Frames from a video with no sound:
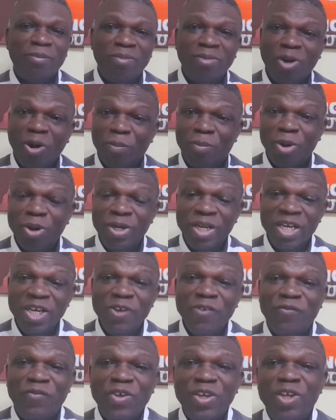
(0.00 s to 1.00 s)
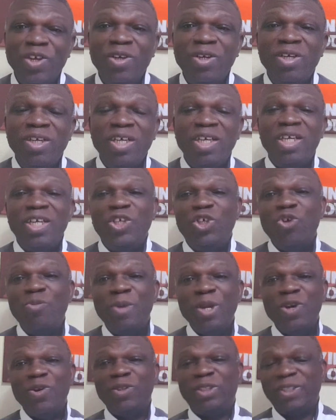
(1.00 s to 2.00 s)
upload a new video, you'll
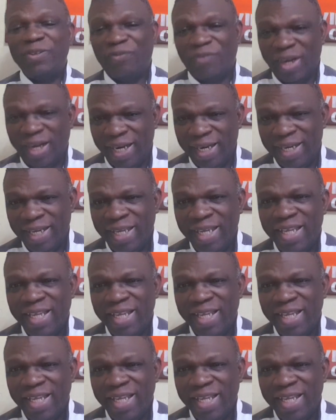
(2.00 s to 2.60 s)
be notified.